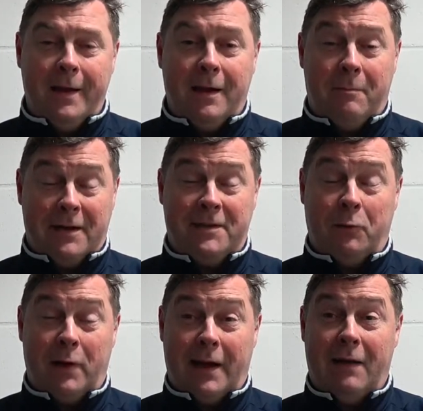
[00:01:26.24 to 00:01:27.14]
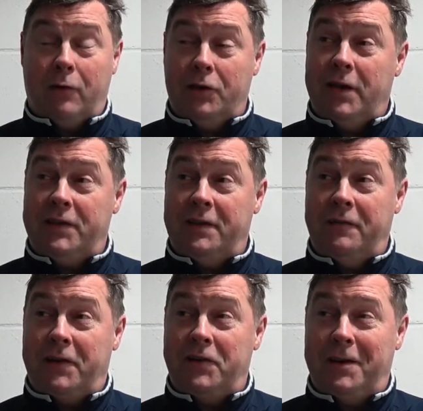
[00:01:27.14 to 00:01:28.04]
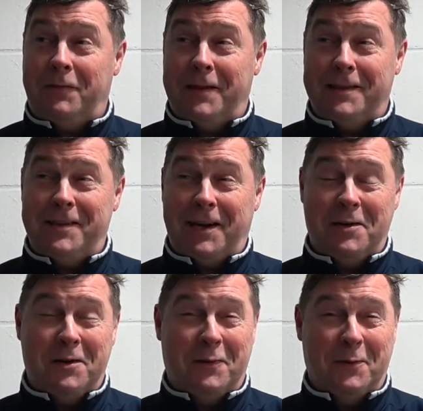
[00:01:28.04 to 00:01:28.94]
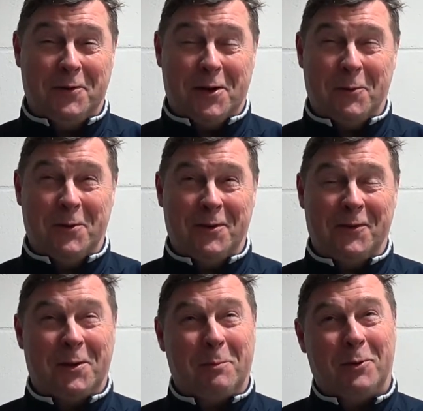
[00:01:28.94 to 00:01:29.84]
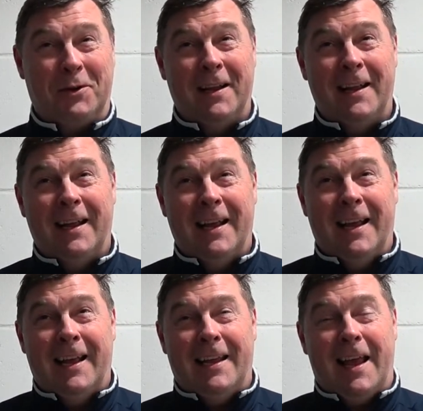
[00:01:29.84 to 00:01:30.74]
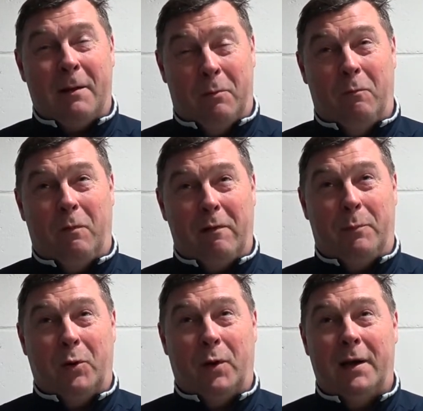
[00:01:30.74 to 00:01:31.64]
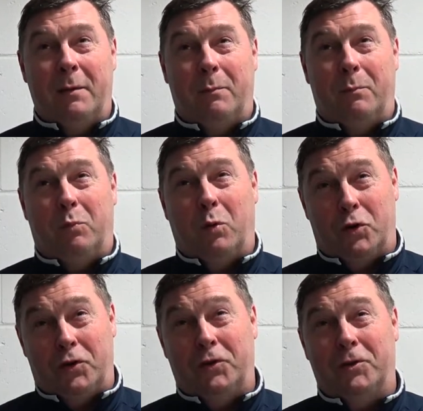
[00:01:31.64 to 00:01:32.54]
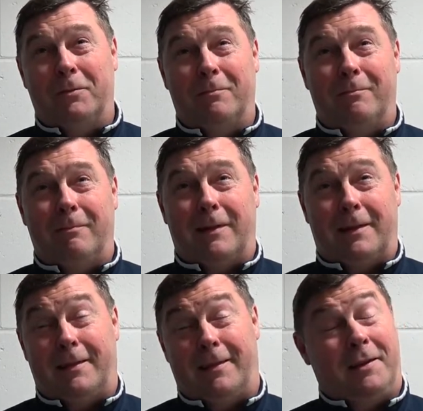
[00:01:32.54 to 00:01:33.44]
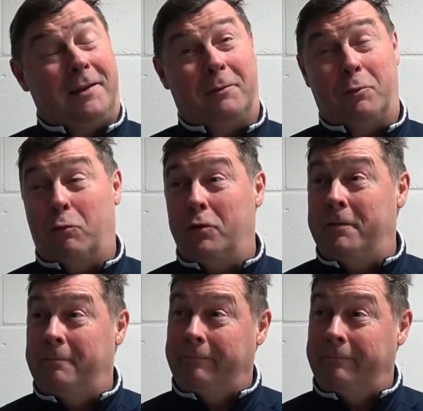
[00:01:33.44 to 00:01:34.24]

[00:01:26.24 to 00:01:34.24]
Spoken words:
might sound like I've got a chest infection after that second half. I was shouting non-stop, but yeah, very poor, but we won.